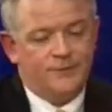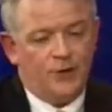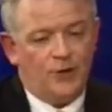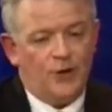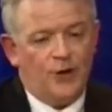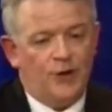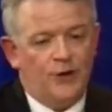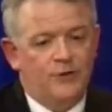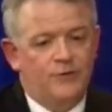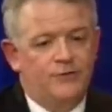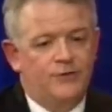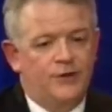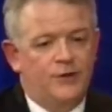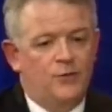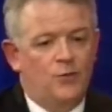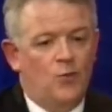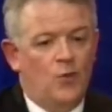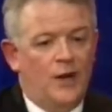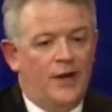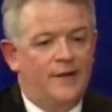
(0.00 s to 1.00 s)
not
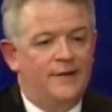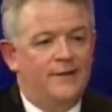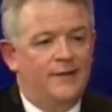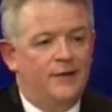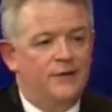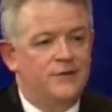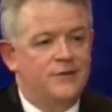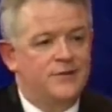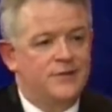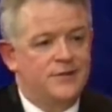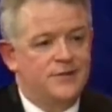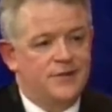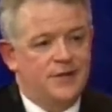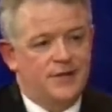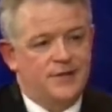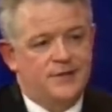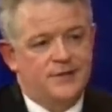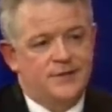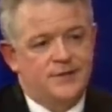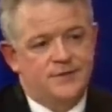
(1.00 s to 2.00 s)
hopefully, when those
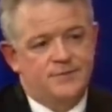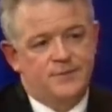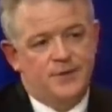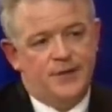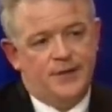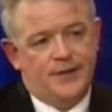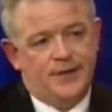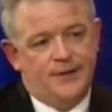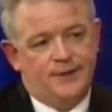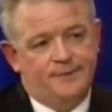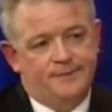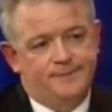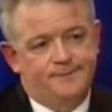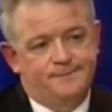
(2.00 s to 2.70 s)
disasters may hit.